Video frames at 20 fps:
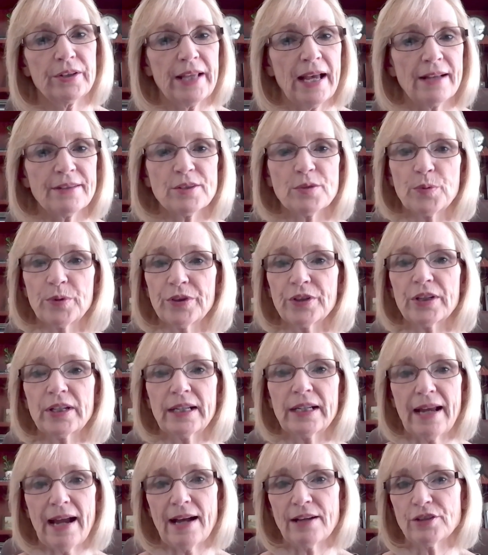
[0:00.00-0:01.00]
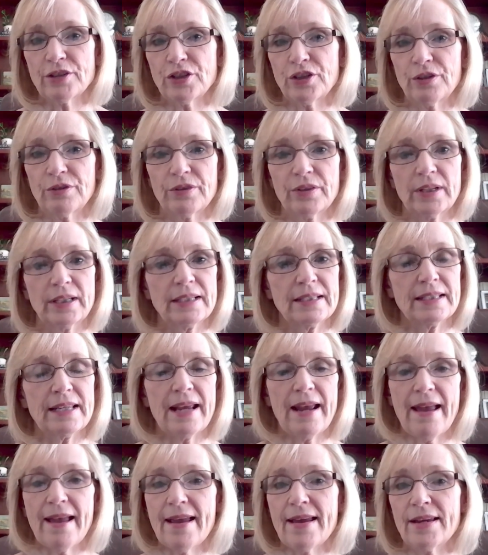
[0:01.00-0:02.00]
That's when they're going to catch you. They're going to
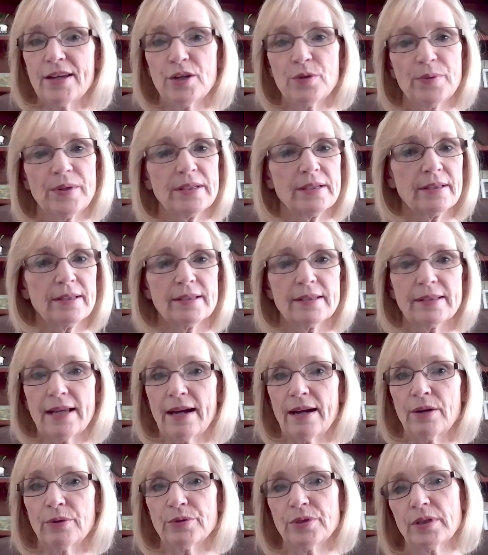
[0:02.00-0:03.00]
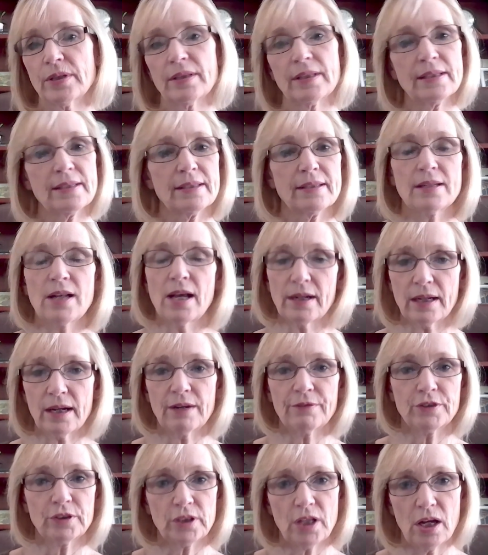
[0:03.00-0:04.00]
say, hey, you rented this out. This is not a
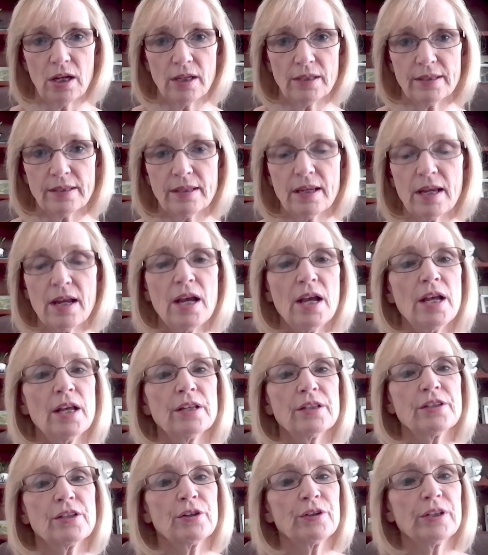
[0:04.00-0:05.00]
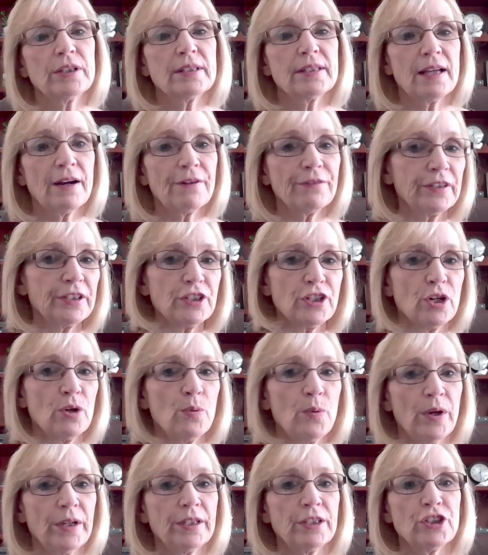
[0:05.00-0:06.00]
covered loss. So you definitely
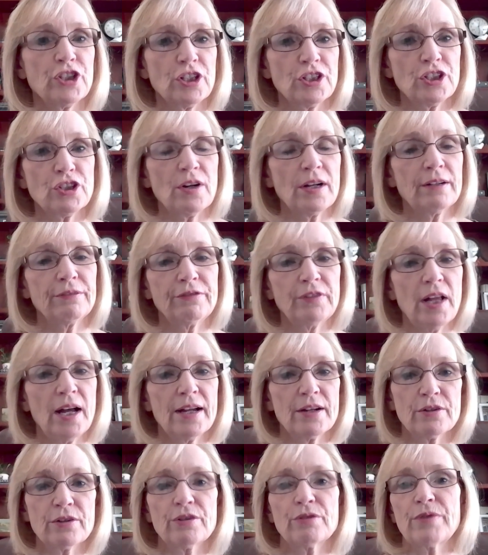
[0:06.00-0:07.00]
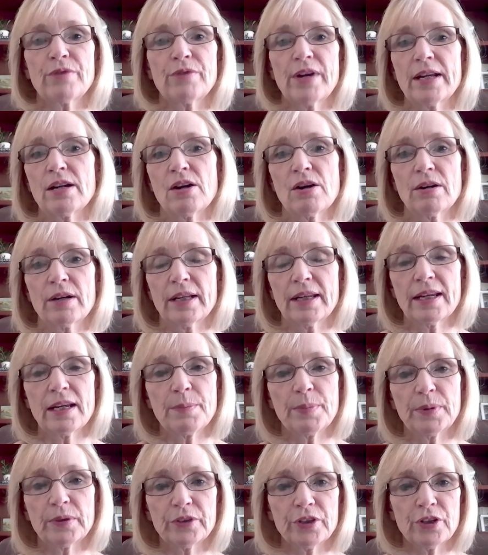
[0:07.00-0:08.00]
don't want to just try to fly under the radar and
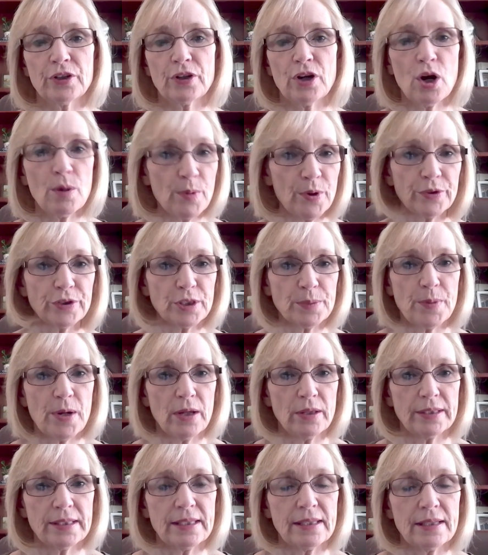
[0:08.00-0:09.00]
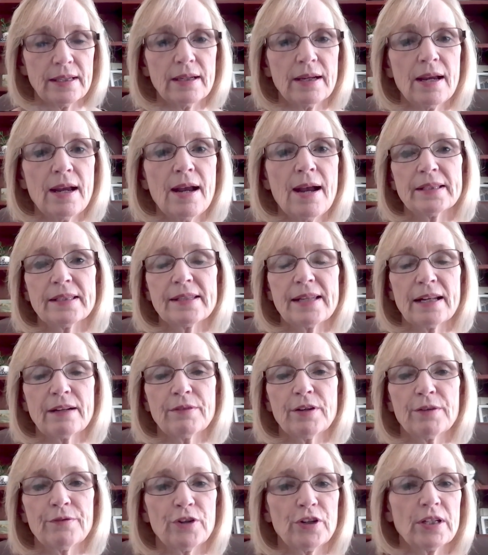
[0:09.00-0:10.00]
keep up your homeowner's policy instead
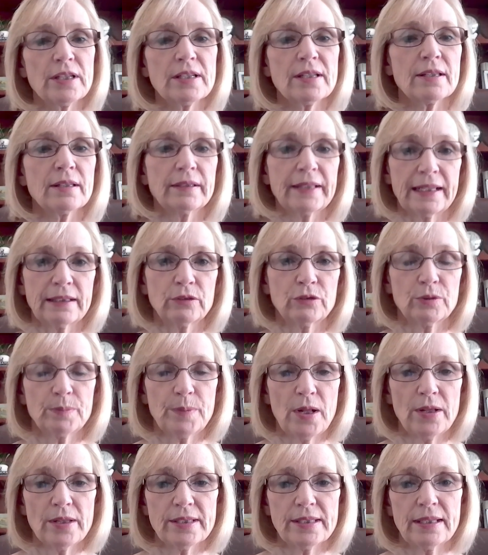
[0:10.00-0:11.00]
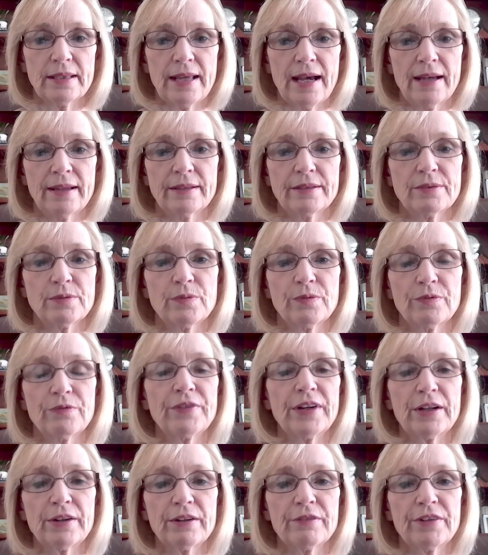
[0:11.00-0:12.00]
of converting to the landlord policy. That is
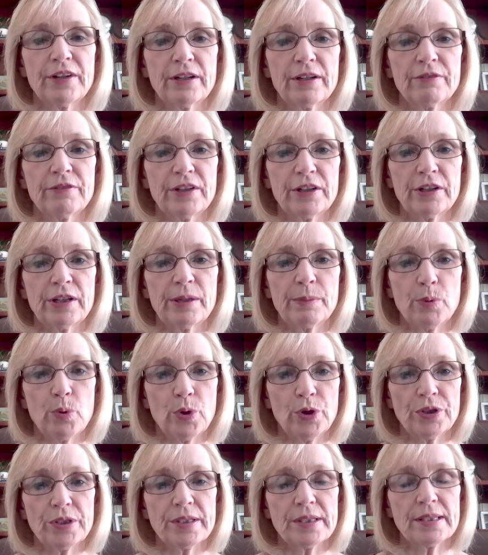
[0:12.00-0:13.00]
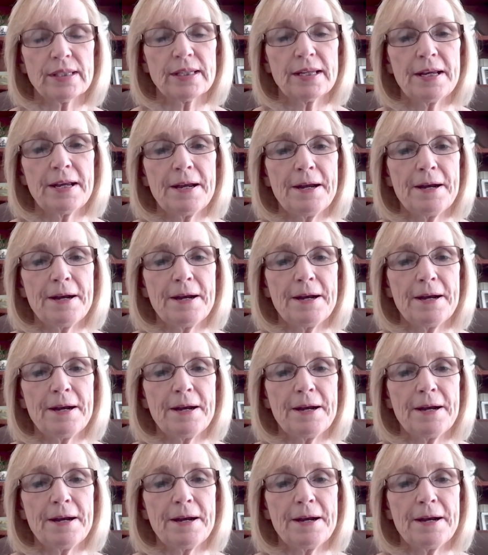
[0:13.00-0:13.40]
very, very, very important.